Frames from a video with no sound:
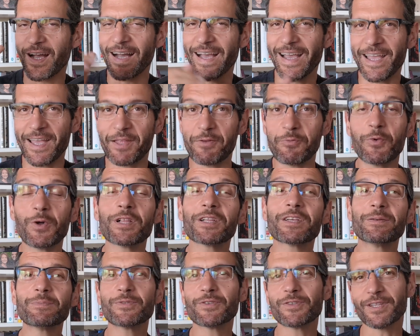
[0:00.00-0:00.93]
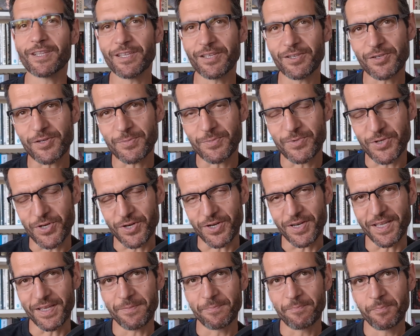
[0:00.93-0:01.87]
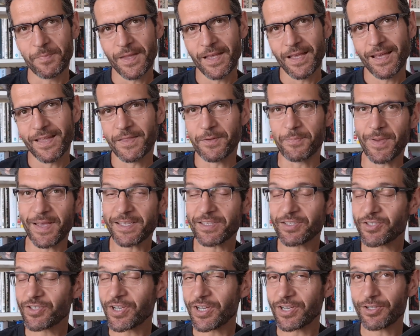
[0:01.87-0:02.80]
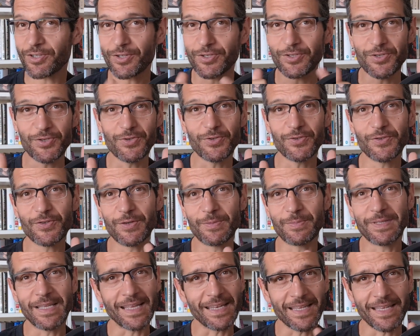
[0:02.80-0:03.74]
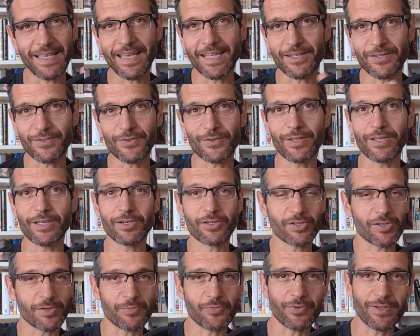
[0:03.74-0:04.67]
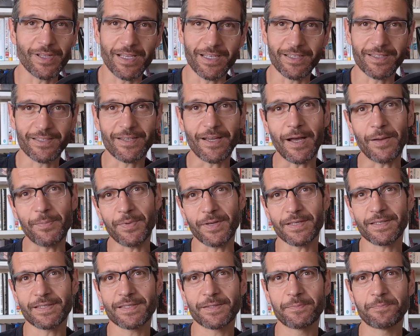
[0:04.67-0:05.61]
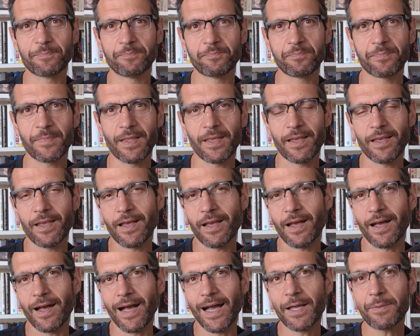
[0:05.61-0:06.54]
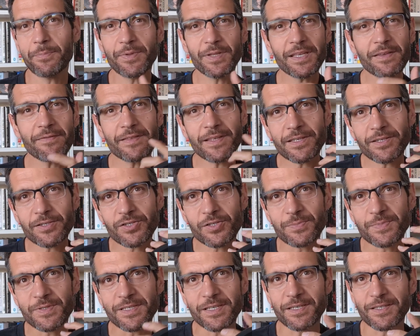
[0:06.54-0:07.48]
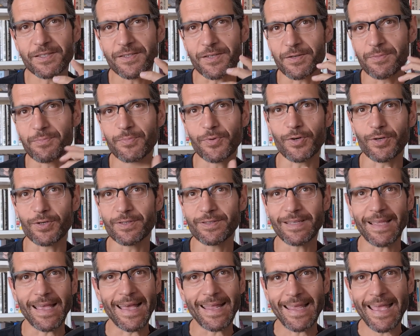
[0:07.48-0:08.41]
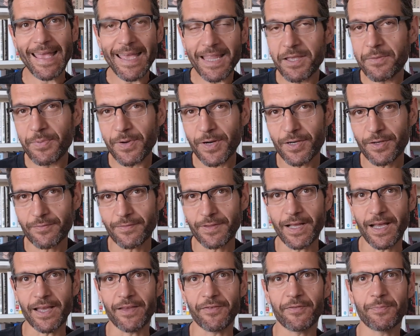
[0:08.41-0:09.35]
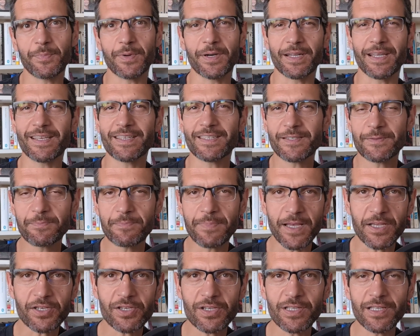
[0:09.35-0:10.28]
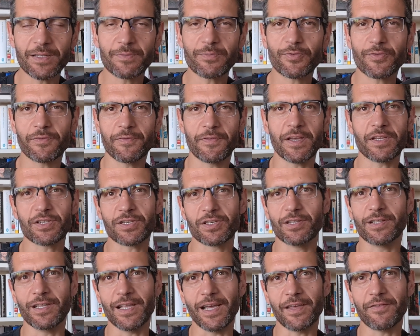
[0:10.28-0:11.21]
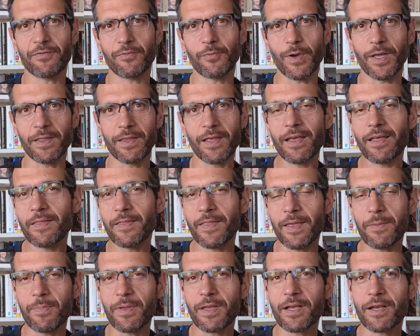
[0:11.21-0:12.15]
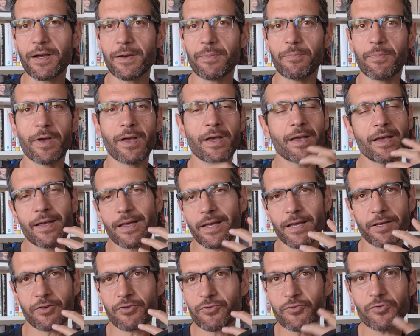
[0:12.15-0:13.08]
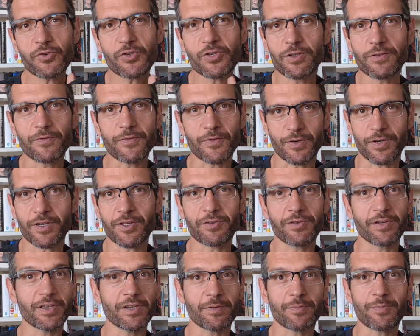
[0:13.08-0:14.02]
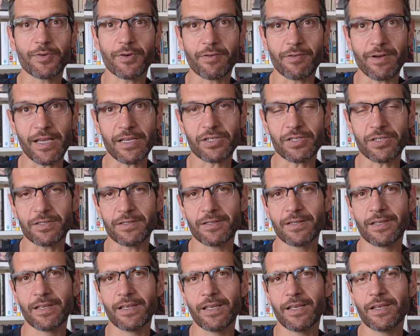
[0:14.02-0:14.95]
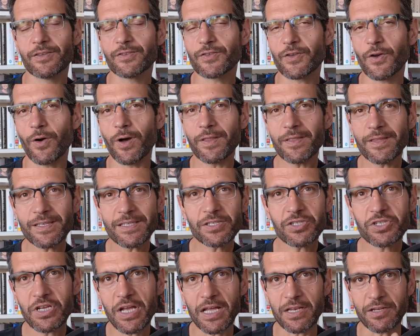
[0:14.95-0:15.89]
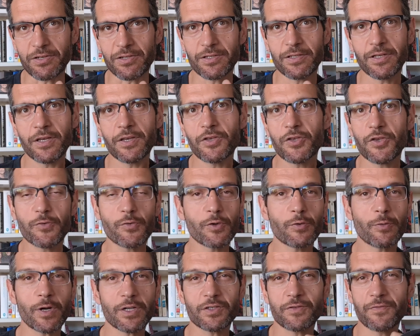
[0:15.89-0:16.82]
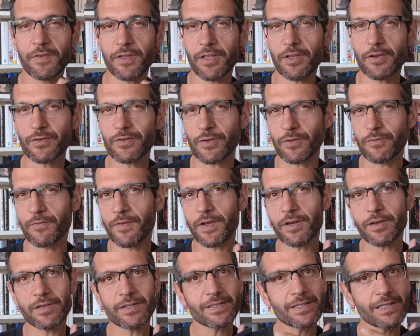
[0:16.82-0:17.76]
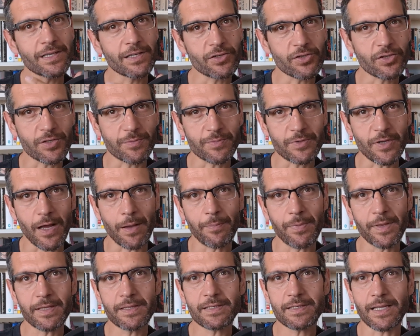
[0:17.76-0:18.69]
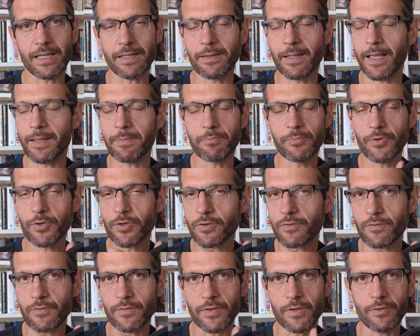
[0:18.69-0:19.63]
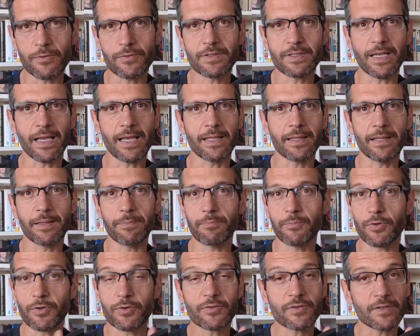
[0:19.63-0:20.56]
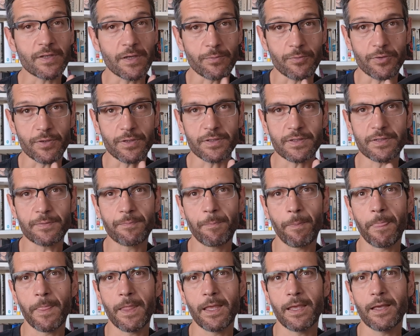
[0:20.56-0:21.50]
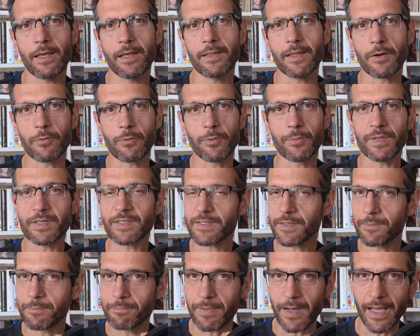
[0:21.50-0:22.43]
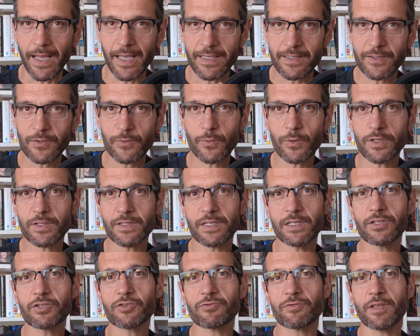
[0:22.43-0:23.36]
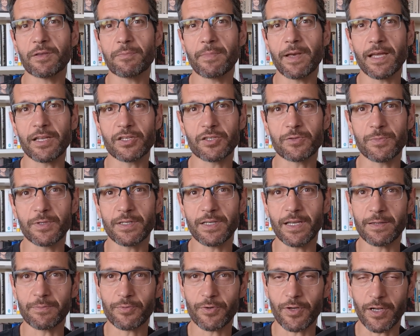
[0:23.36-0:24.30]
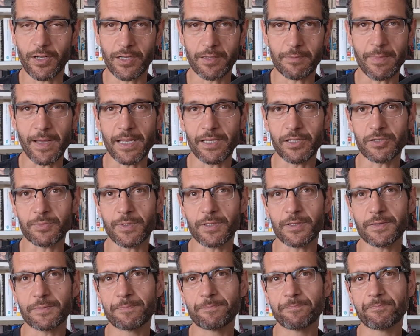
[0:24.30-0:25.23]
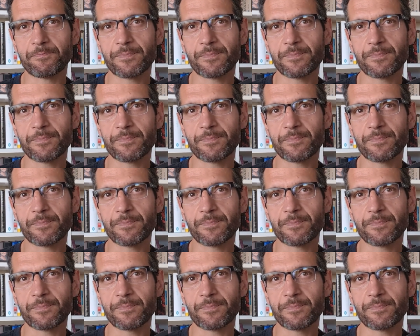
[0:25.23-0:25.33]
Hi, and welcome to The Leadership Journey, the best channel on YouTube dedicated to leadership-related topics. I believe leadership skills are important at any part of life, but especially in professional life when they become uh, crucial for career progression. So on this channel, you will watch videos on various leadership topics and, and book reviews and book summaries. There will be some bias towards engineering management and product management.